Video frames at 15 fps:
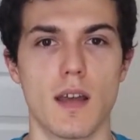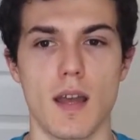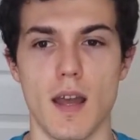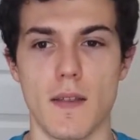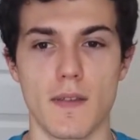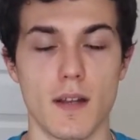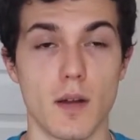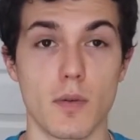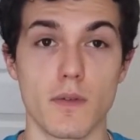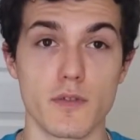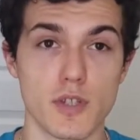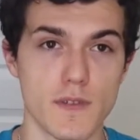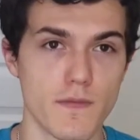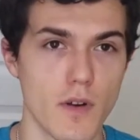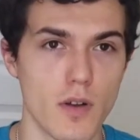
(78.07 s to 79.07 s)
and then I would have
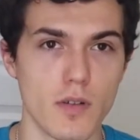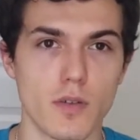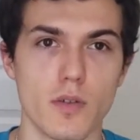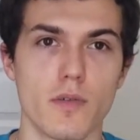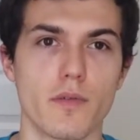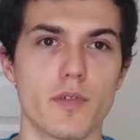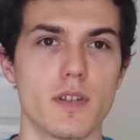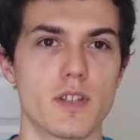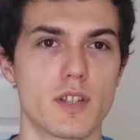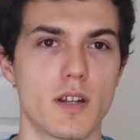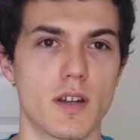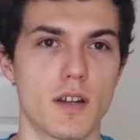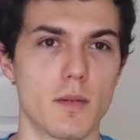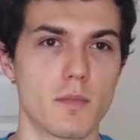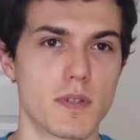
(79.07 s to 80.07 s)
just fallen over each time.